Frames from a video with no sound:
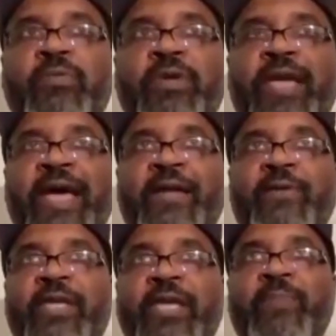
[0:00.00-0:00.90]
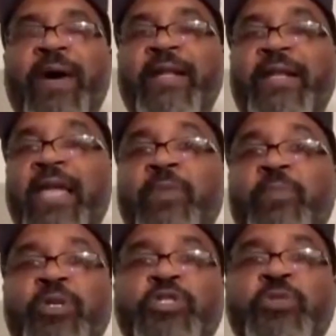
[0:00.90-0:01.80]
we had a kid by the name of
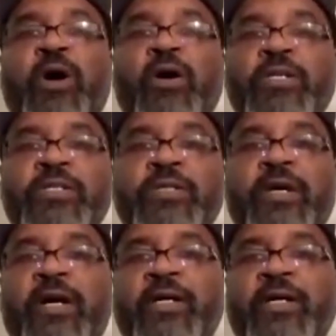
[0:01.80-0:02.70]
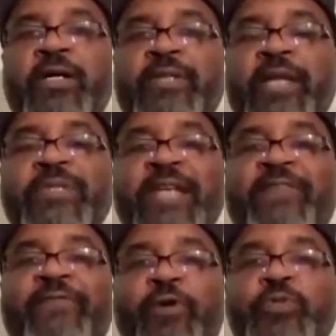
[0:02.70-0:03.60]
Butch Mars. That was
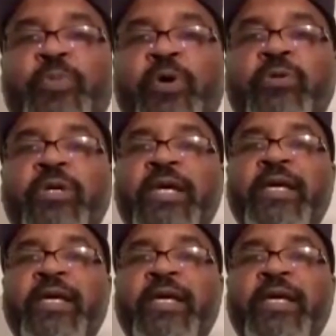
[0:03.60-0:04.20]
our first pro.